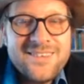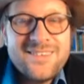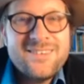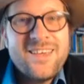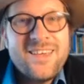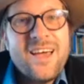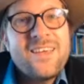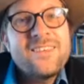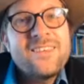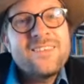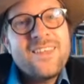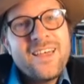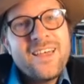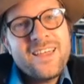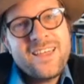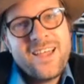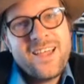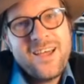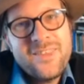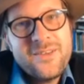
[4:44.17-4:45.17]
since
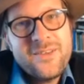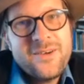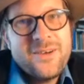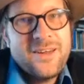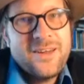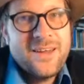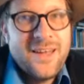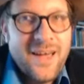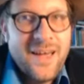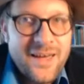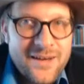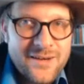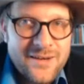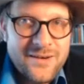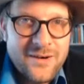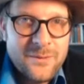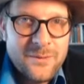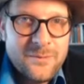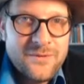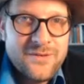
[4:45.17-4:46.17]
unlike other
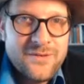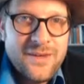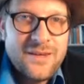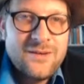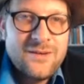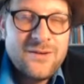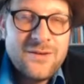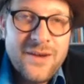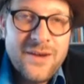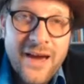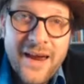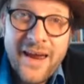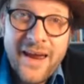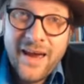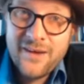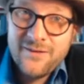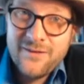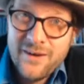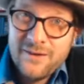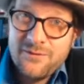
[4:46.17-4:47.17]
echinoderms, they do not
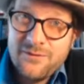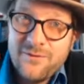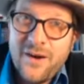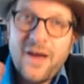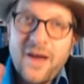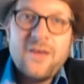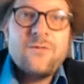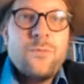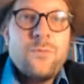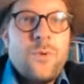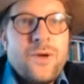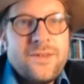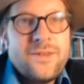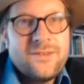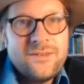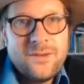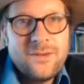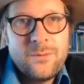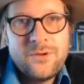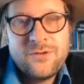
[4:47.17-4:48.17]
have a
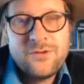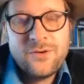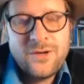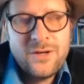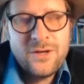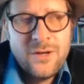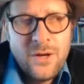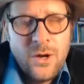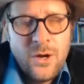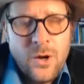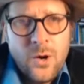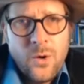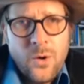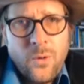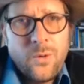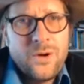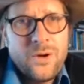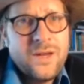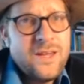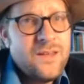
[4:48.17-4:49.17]
five-point symmetry
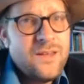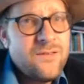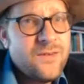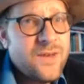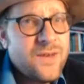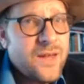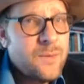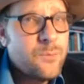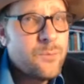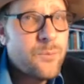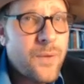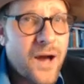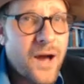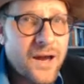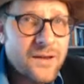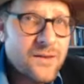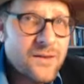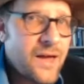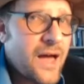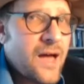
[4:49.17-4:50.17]
or even a
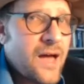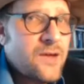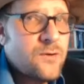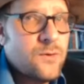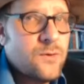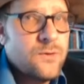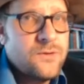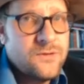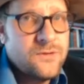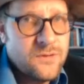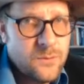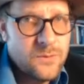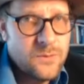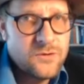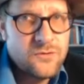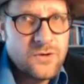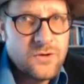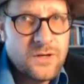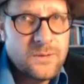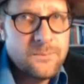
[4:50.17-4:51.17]
bilateral
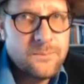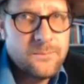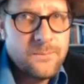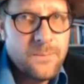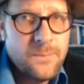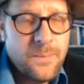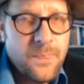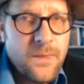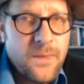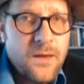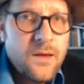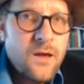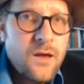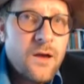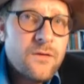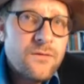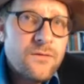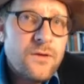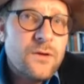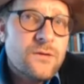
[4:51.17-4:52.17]
symmetry.
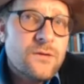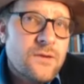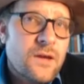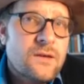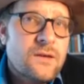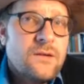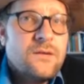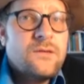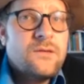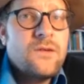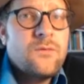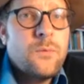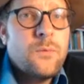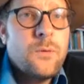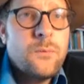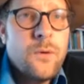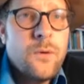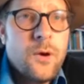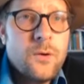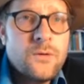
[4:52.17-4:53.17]
A few scientists have
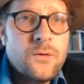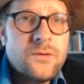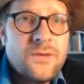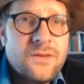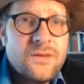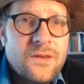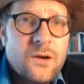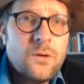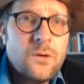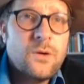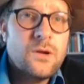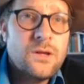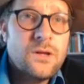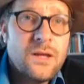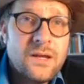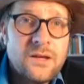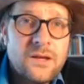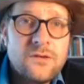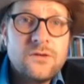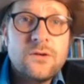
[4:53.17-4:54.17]
proposed that they are
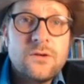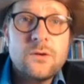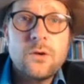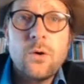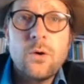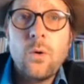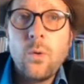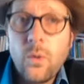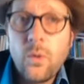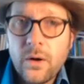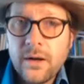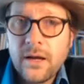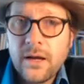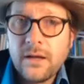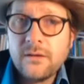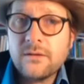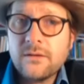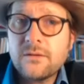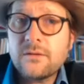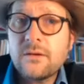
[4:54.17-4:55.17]
related to
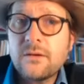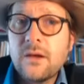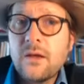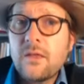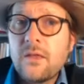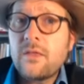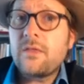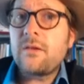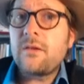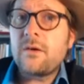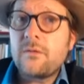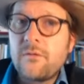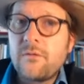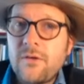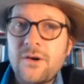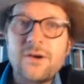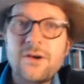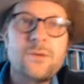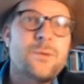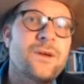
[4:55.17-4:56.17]
chordates, they're
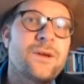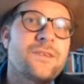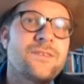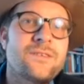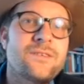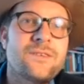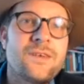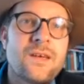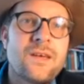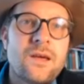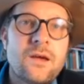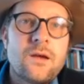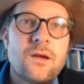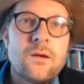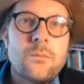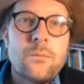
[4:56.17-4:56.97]
vertebrates,